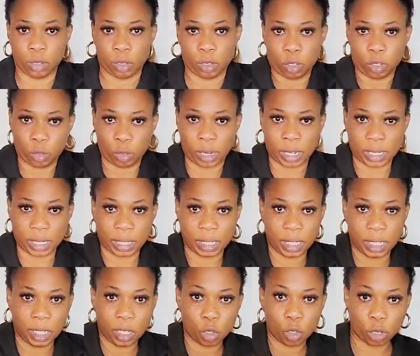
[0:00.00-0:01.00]
you can
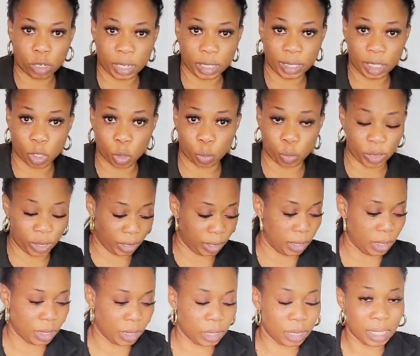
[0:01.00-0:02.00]
see you already twist
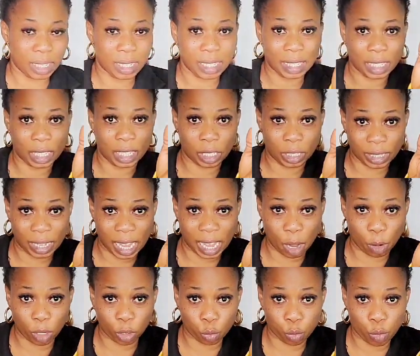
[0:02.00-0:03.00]
it.
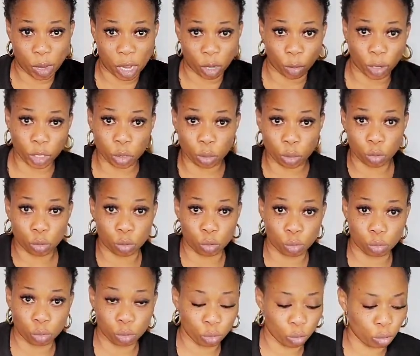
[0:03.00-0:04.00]
Now what we are going to
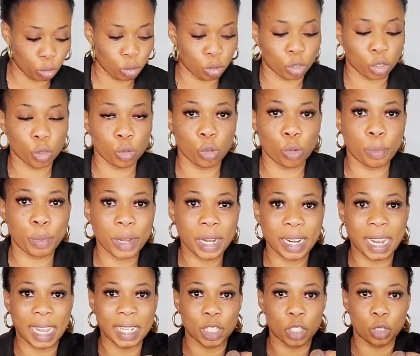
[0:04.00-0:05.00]
do, you will bring
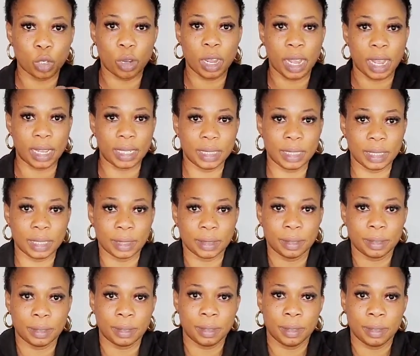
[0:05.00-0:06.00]
out your hand.
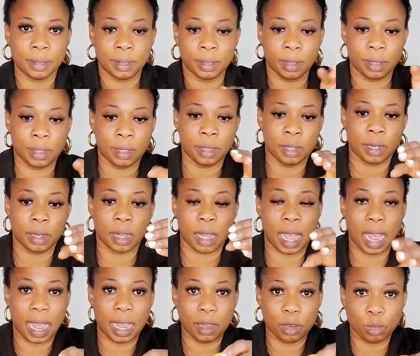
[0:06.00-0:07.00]

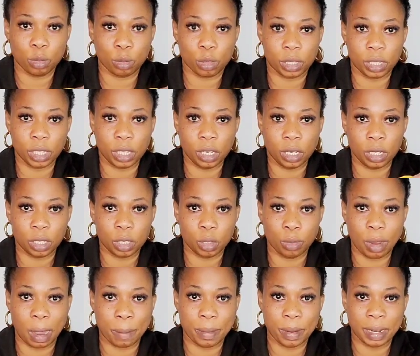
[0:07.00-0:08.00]
You see the
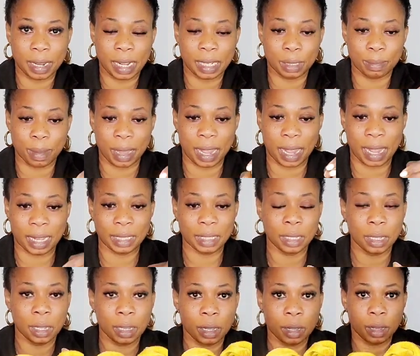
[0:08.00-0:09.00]
way I bring out my hand.
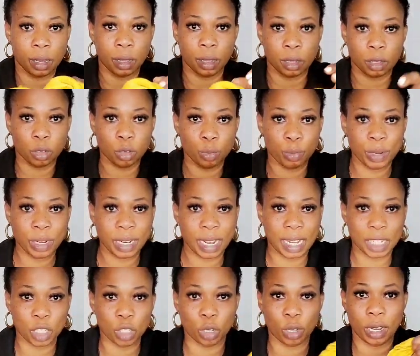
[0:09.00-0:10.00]
You bring
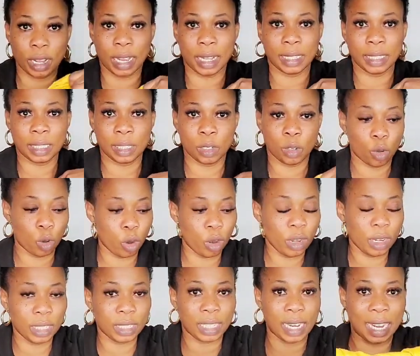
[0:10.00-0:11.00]
out your hand, hold
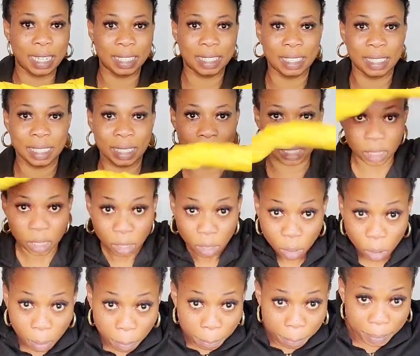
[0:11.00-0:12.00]
it like this,
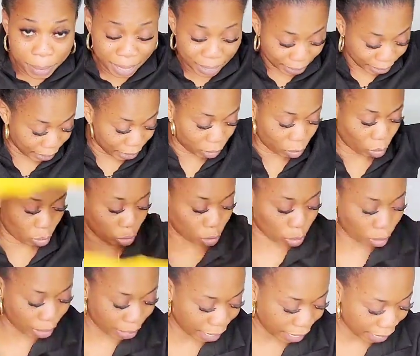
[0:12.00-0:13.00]
place it on your
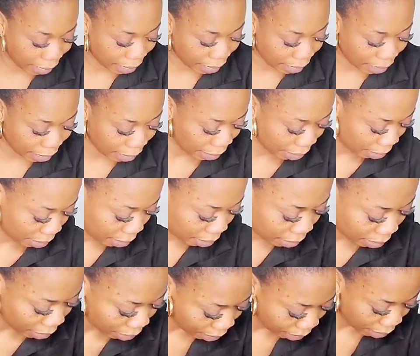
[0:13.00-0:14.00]
leg.
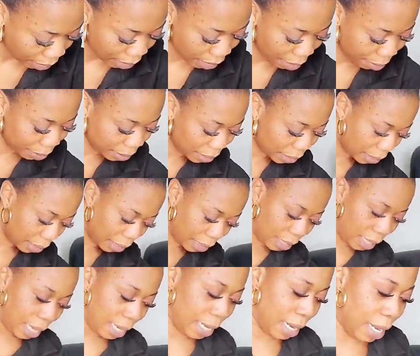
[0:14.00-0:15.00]
Let me sit
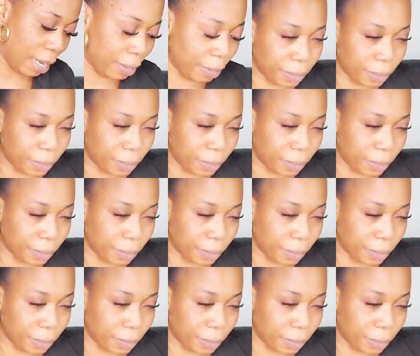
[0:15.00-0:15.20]
down now.